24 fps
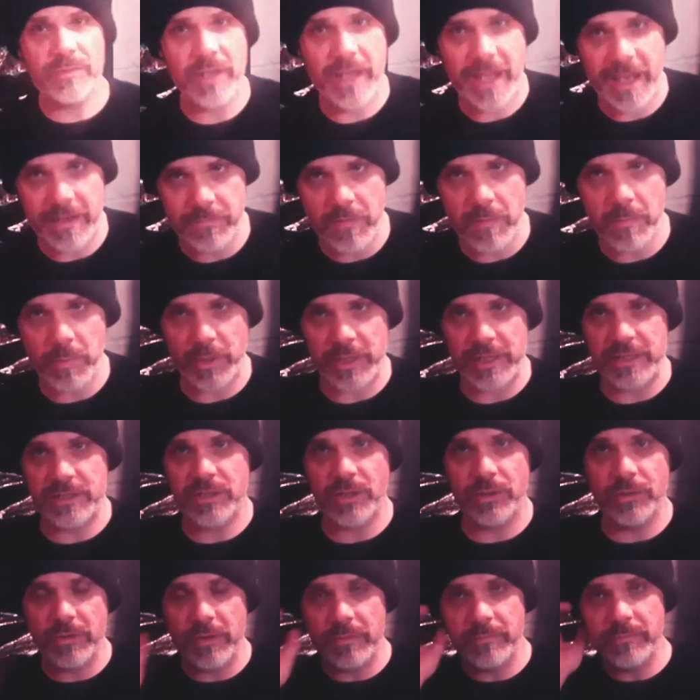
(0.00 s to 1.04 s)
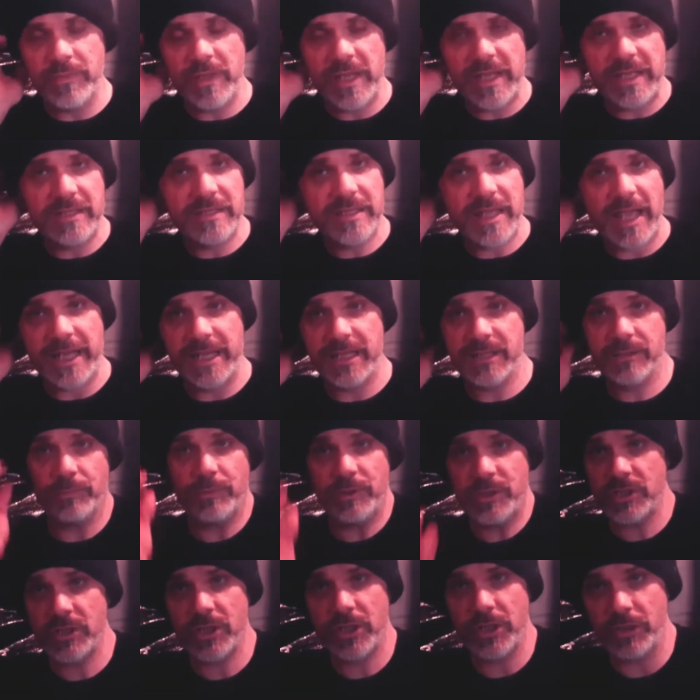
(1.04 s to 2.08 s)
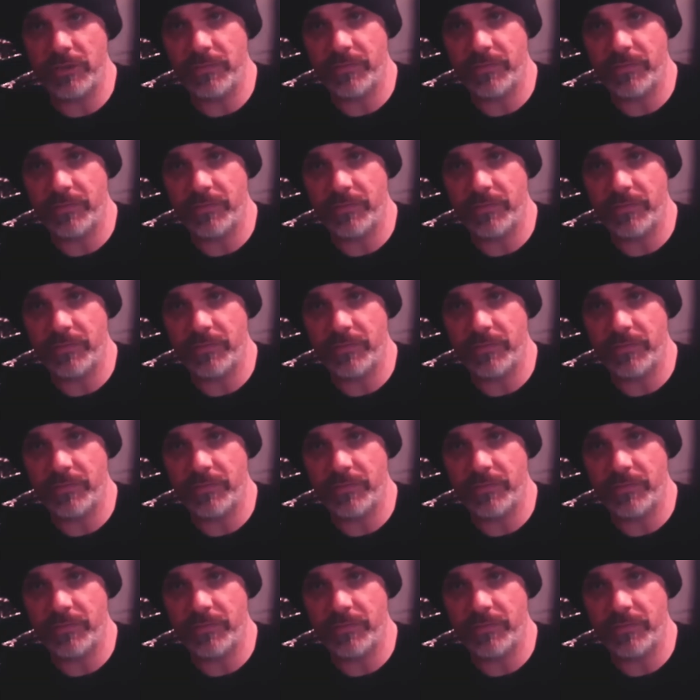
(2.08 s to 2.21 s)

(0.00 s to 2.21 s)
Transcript: like everybody's doing them these days, which is a good